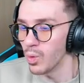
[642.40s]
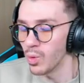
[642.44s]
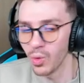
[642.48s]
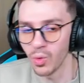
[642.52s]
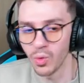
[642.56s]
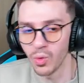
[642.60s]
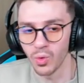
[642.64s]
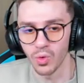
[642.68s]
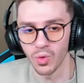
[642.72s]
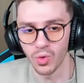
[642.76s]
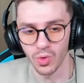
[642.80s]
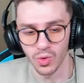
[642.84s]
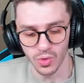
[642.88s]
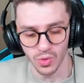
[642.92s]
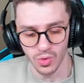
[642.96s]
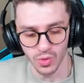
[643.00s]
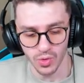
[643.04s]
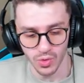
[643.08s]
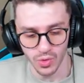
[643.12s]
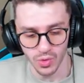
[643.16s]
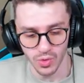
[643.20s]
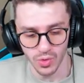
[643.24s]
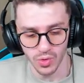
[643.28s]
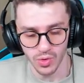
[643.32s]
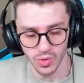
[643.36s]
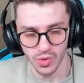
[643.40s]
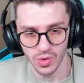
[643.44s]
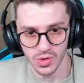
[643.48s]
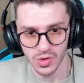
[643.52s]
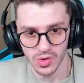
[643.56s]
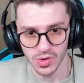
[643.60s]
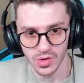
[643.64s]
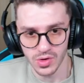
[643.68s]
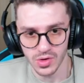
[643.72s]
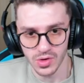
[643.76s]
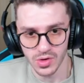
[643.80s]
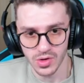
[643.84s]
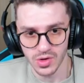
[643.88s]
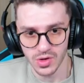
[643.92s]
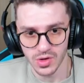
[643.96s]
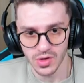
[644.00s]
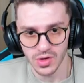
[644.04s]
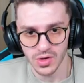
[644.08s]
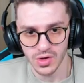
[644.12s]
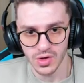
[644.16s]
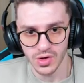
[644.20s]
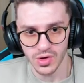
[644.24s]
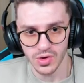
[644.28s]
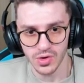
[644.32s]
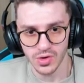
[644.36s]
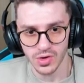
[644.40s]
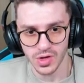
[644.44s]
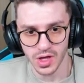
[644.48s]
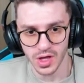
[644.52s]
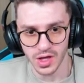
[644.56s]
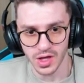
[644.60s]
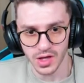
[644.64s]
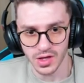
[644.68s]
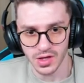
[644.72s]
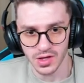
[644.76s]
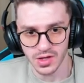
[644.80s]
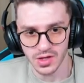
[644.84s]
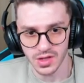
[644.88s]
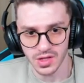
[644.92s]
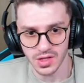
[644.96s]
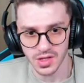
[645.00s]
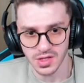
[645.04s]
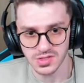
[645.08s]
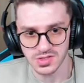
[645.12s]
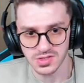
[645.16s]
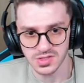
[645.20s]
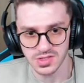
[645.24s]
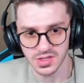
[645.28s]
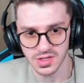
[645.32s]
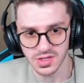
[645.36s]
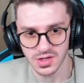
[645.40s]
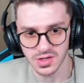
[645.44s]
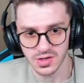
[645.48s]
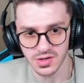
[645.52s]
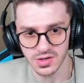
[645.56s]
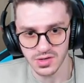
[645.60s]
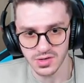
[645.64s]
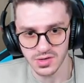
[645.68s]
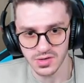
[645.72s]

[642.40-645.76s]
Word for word: Oh, ho, ho. Okay, let's see.